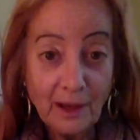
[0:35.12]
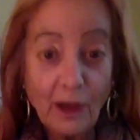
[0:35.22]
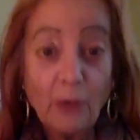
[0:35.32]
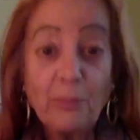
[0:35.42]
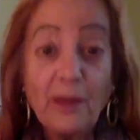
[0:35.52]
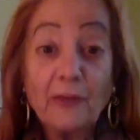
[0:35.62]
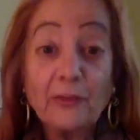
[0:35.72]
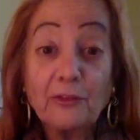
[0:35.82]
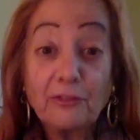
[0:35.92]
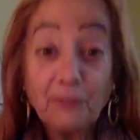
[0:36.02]
about
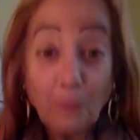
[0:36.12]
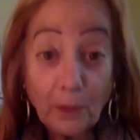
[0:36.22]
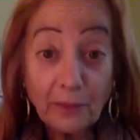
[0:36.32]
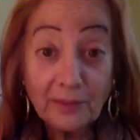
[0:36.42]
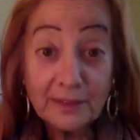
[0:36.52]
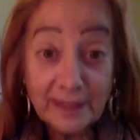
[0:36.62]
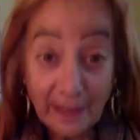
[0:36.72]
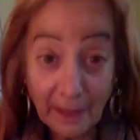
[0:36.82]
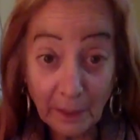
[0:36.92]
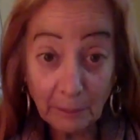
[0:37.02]
the fourth
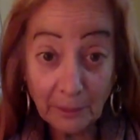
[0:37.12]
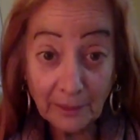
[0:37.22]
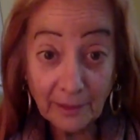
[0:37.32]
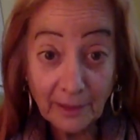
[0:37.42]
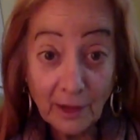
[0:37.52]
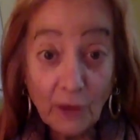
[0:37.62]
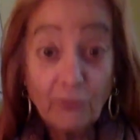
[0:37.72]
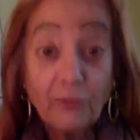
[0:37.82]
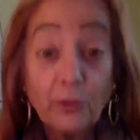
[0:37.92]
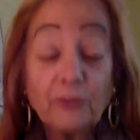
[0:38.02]
tip
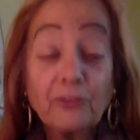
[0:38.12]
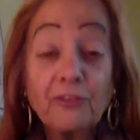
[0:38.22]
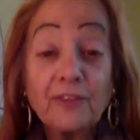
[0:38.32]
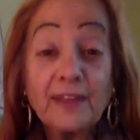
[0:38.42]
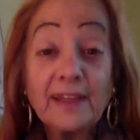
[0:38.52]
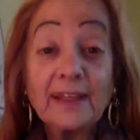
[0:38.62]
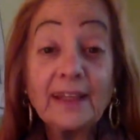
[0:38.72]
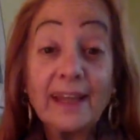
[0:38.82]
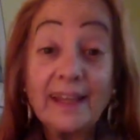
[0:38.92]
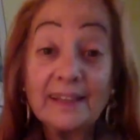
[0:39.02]
for fitting
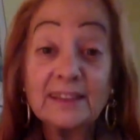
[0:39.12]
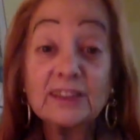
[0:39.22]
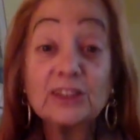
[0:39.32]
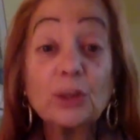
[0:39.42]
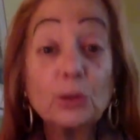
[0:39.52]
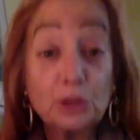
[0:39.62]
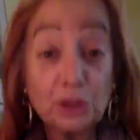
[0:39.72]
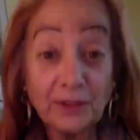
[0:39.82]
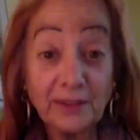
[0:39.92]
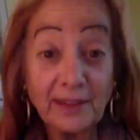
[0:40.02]
in
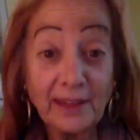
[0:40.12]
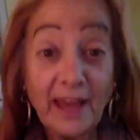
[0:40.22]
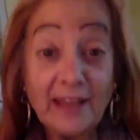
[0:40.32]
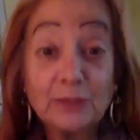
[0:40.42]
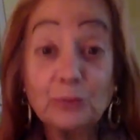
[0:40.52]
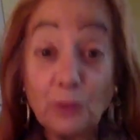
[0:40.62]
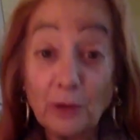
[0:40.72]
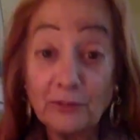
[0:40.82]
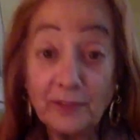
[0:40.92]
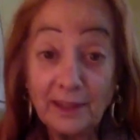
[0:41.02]
socially as a raw
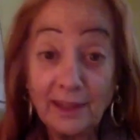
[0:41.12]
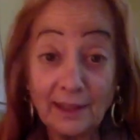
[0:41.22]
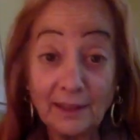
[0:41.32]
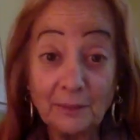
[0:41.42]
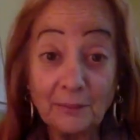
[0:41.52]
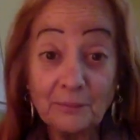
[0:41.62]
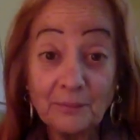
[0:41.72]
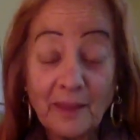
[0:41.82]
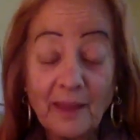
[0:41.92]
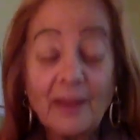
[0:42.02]
vegan.
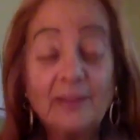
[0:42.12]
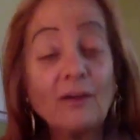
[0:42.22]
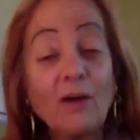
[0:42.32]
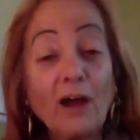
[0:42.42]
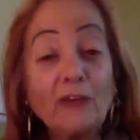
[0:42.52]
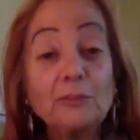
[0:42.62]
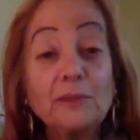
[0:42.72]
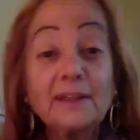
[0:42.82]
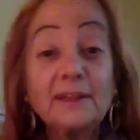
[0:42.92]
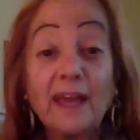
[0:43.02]
Now, I've
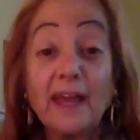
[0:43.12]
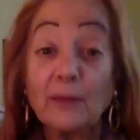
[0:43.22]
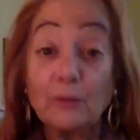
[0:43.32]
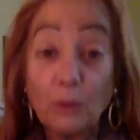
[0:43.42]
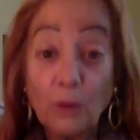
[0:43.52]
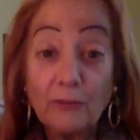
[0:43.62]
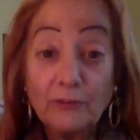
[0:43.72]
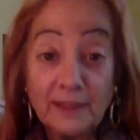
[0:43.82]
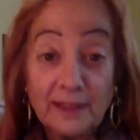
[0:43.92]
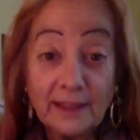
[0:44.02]
been a raw
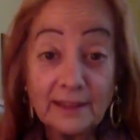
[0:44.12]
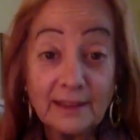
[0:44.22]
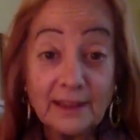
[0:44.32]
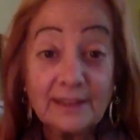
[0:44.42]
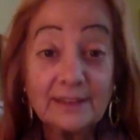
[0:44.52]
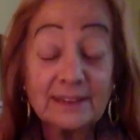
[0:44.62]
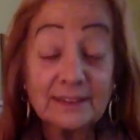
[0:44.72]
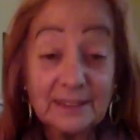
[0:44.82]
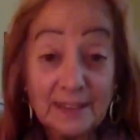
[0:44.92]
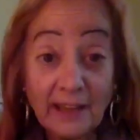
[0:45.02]
vegan
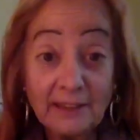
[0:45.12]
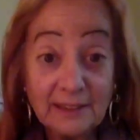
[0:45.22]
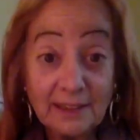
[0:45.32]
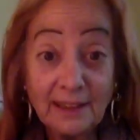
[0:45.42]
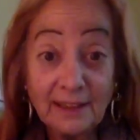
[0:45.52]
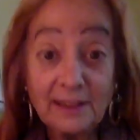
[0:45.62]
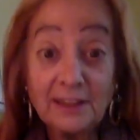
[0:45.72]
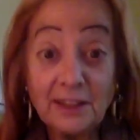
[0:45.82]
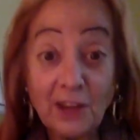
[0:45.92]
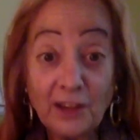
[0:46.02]
since
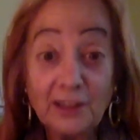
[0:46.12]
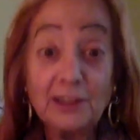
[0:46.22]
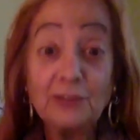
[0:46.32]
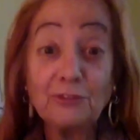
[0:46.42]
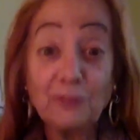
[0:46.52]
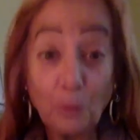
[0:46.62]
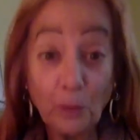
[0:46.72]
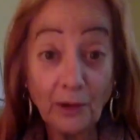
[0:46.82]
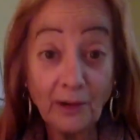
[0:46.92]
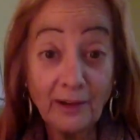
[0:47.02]

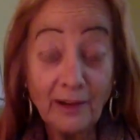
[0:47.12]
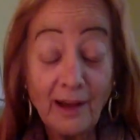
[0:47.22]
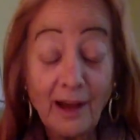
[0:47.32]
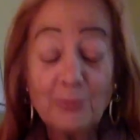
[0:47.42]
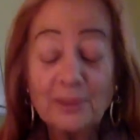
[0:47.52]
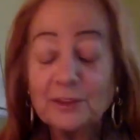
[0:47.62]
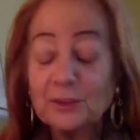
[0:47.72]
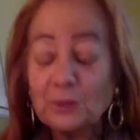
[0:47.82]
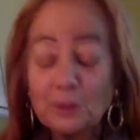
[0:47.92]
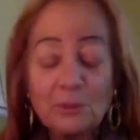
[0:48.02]
1994. I'm
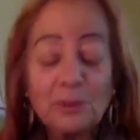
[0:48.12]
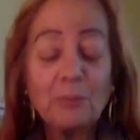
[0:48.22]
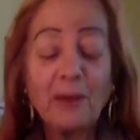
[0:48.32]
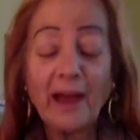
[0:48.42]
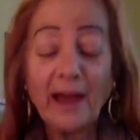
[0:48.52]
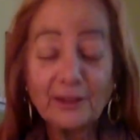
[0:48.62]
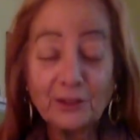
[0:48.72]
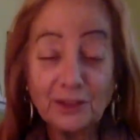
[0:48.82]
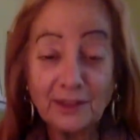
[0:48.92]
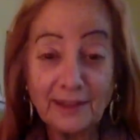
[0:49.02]
extremely
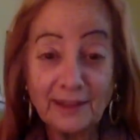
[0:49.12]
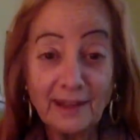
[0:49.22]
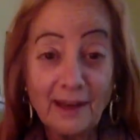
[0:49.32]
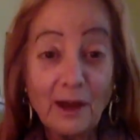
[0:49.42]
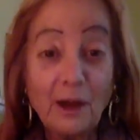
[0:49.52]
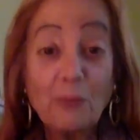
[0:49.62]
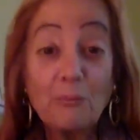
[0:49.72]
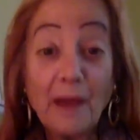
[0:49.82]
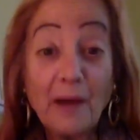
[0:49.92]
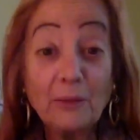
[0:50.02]
passionate
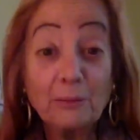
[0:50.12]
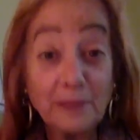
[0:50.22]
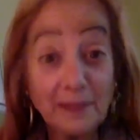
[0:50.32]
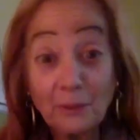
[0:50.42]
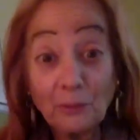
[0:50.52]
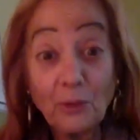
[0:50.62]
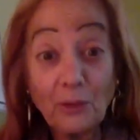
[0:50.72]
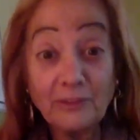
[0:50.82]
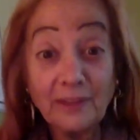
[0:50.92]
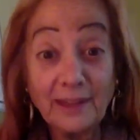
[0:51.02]
about being a raw
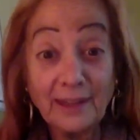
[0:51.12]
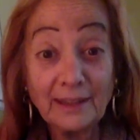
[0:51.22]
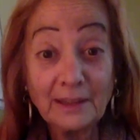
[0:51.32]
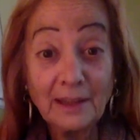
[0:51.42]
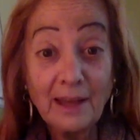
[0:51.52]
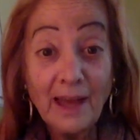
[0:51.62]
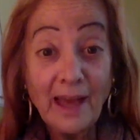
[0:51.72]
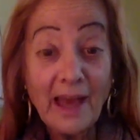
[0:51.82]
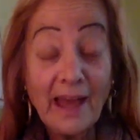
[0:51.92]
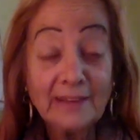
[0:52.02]
vegan,
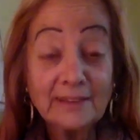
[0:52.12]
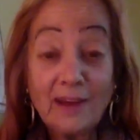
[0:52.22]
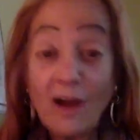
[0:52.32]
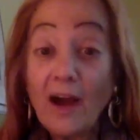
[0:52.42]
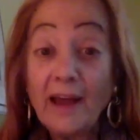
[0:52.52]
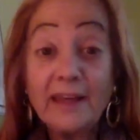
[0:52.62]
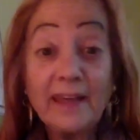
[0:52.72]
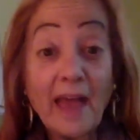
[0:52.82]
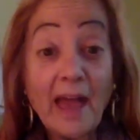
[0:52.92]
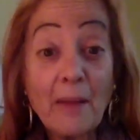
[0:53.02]
and I
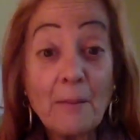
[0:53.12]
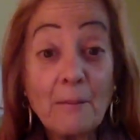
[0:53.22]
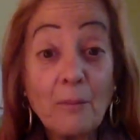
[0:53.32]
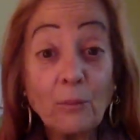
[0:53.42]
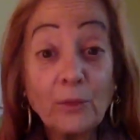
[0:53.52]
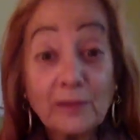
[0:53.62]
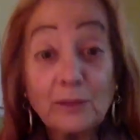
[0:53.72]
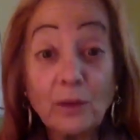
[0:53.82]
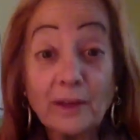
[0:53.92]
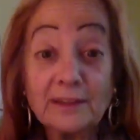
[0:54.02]
am really
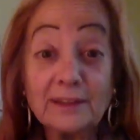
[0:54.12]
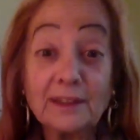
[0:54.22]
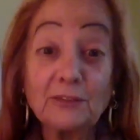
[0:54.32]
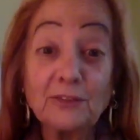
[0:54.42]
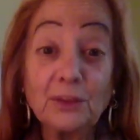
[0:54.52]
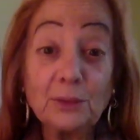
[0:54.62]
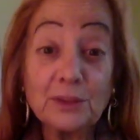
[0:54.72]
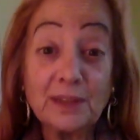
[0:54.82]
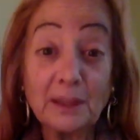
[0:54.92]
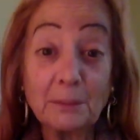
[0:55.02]
wanting to give you
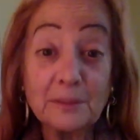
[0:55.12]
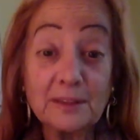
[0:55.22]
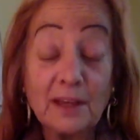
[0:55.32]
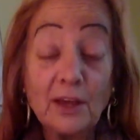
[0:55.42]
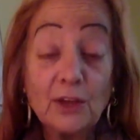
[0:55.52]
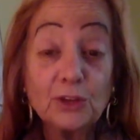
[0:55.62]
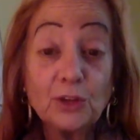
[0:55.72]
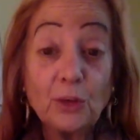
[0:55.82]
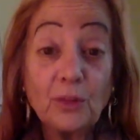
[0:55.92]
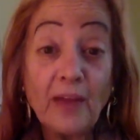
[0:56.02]
tips
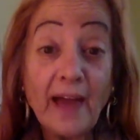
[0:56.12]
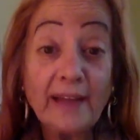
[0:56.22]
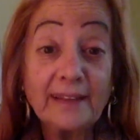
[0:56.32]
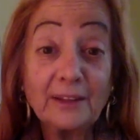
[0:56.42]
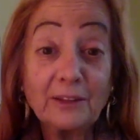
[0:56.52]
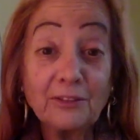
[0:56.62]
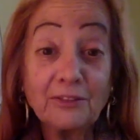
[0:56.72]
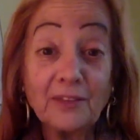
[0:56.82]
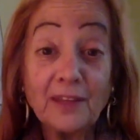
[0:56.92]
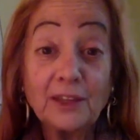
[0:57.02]
so that
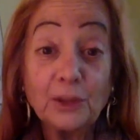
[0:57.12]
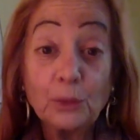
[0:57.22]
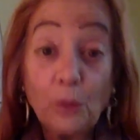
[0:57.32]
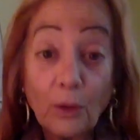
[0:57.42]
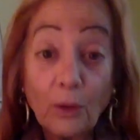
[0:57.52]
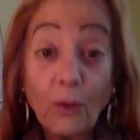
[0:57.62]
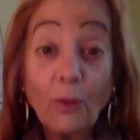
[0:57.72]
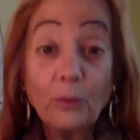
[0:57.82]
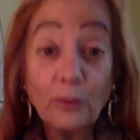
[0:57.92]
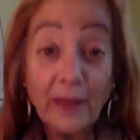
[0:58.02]
if you are
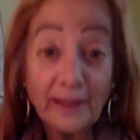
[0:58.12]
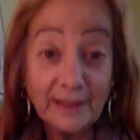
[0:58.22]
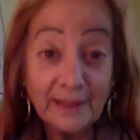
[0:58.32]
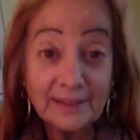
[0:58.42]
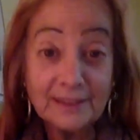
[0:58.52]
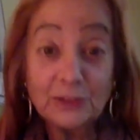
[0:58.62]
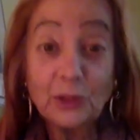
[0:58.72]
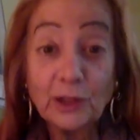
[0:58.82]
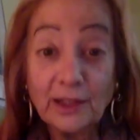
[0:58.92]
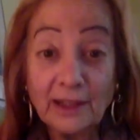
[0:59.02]
already
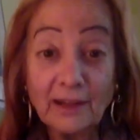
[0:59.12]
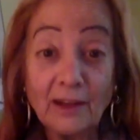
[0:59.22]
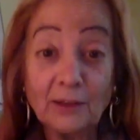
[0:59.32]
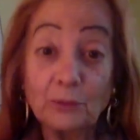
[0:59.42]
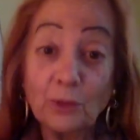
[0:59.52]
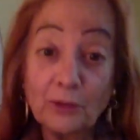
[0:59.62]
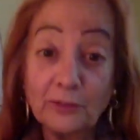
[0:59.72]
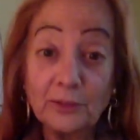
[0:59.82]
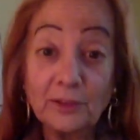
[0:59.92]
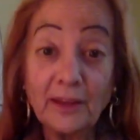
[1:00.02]
starting on a raw
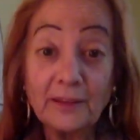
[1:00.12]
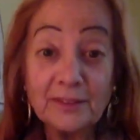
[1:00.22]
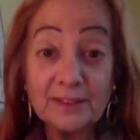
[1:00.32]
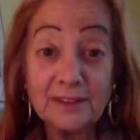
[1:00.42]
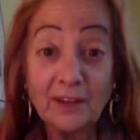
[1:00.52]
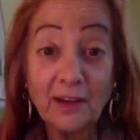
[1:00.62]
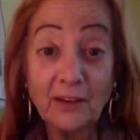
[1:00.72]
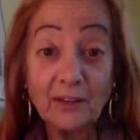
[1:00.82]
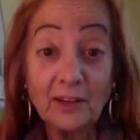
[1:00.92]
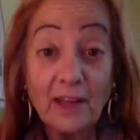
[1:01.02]
food lifestyle,